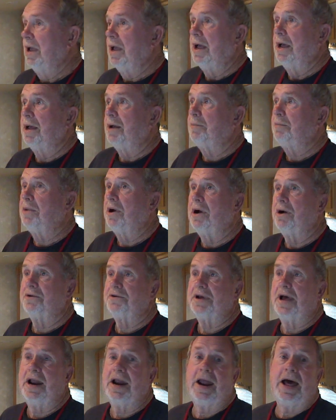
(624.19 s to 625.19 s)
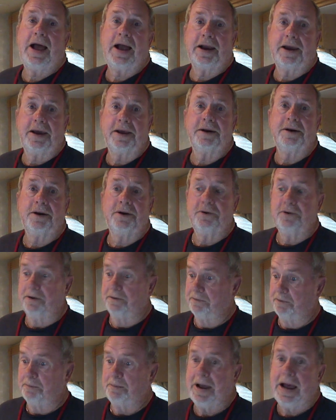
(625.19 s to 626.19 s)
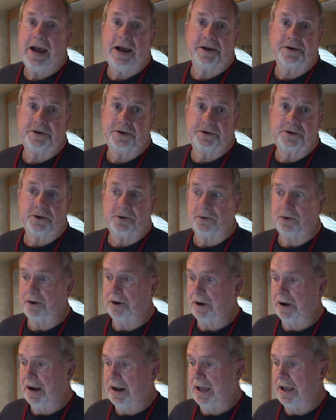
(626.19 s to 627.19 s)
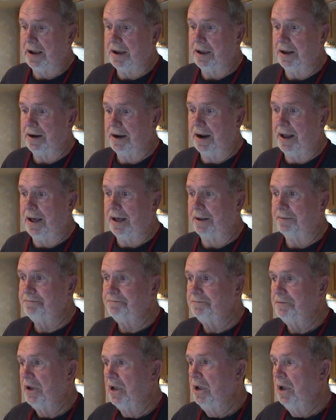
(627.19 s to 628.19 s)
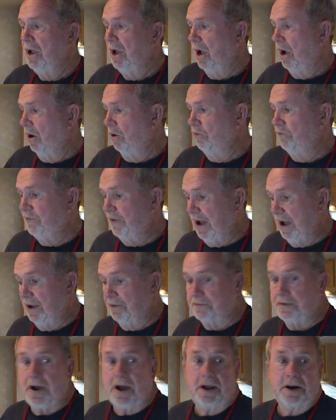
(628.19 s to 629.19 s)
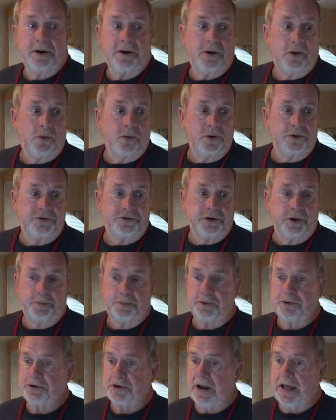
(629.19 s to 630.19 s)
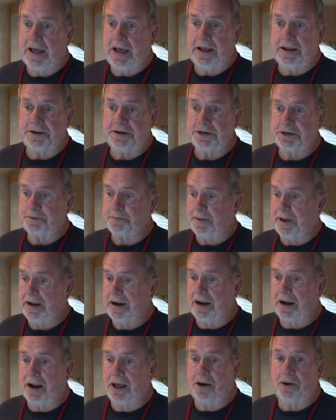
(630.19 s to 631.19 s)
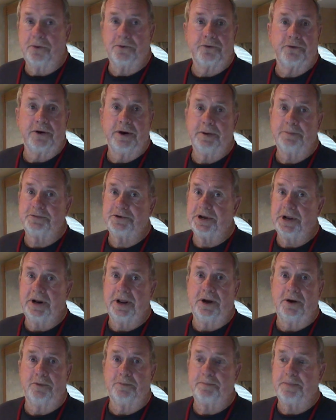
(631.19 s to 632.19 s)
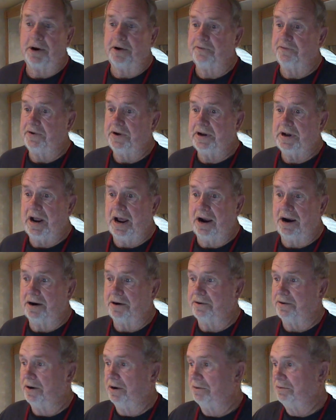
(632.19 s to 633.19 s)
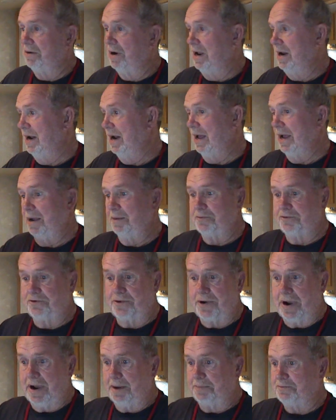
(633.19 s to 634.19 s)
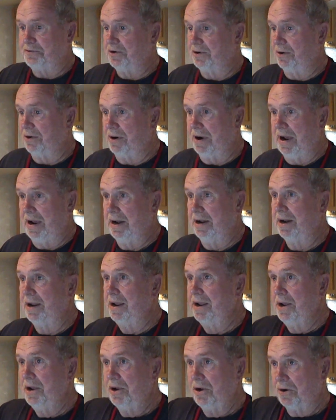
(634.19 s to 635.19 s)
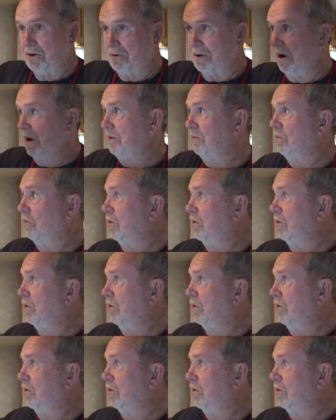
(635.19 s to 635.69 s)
uh, because I like it, and whoever buys it's going to like it a lot. 05 Concord Super Slide just made a long trip, sitting on perfect tires, no D-lam, stripes are great, great